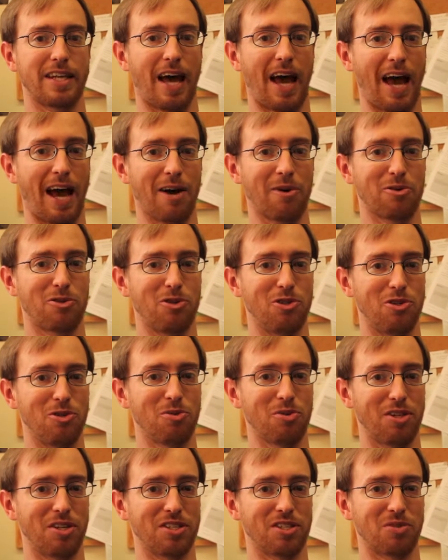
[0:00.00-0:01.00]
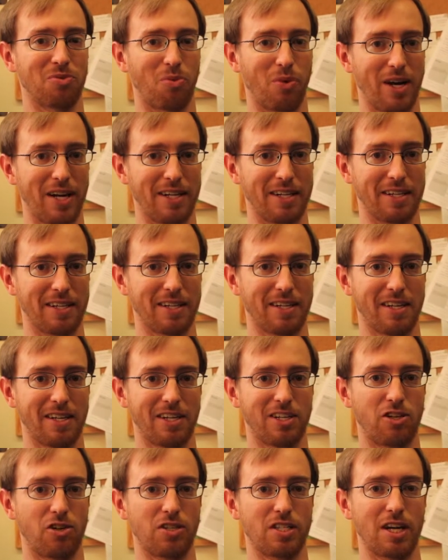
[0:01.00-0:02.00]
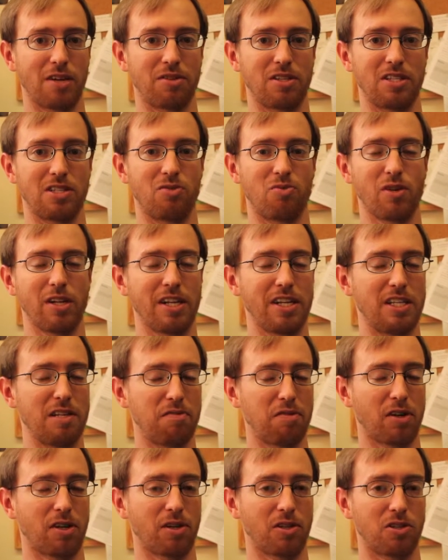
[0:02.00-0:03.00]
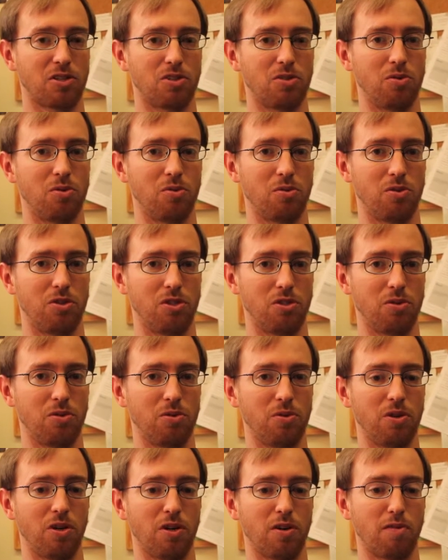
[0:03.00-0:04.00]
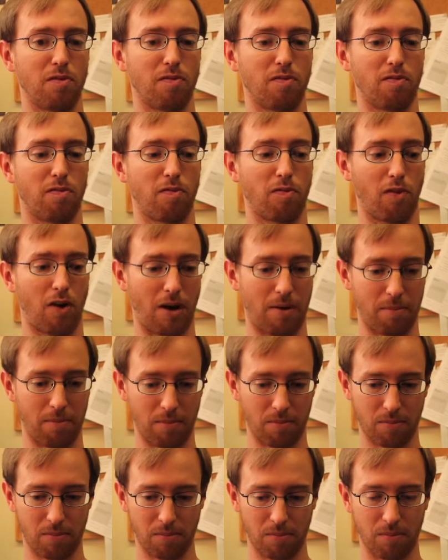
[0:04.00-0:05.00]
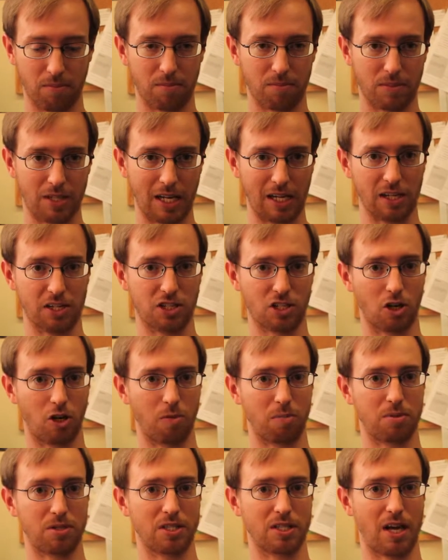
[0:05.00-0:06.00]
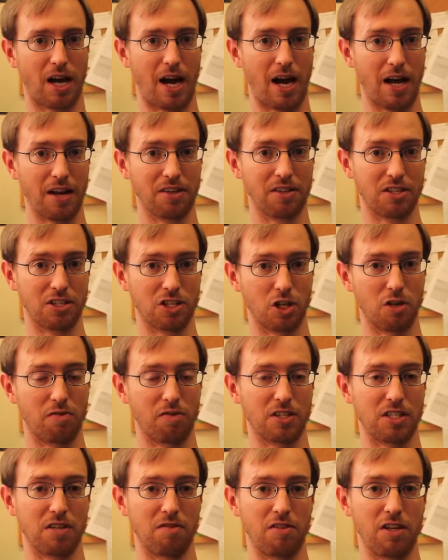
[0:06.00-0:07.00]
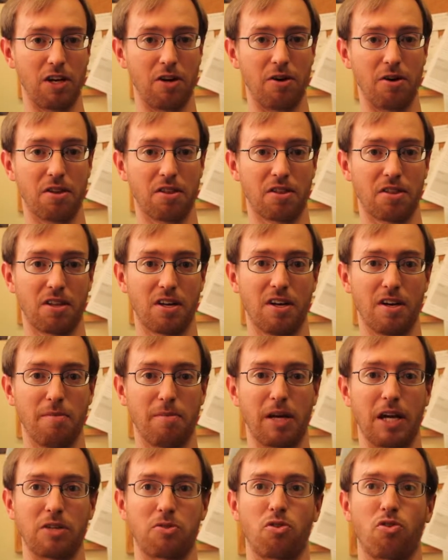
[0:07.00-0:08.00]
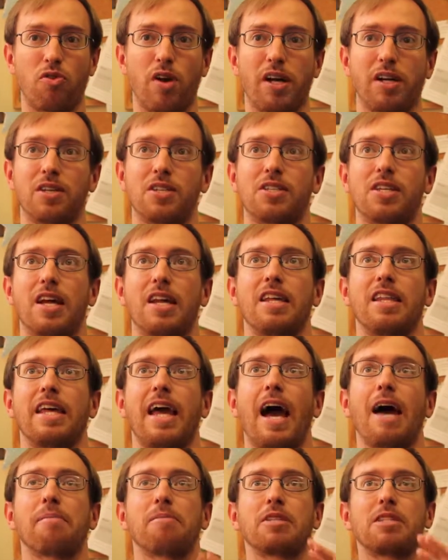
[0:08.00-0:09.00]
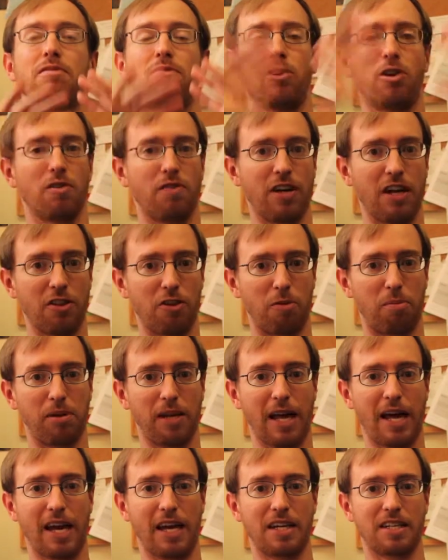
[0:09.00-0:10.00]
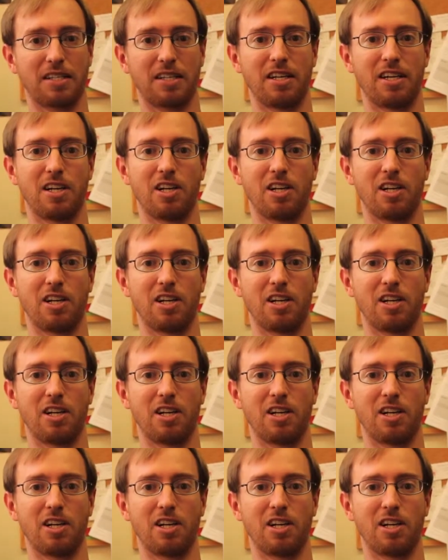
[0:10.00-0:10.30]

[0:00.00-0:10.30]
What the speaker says: how to do this well. Turns out this is really difficult to do from telescopes on the surface of the Earth, because we're trying to study the atmosphere of another planet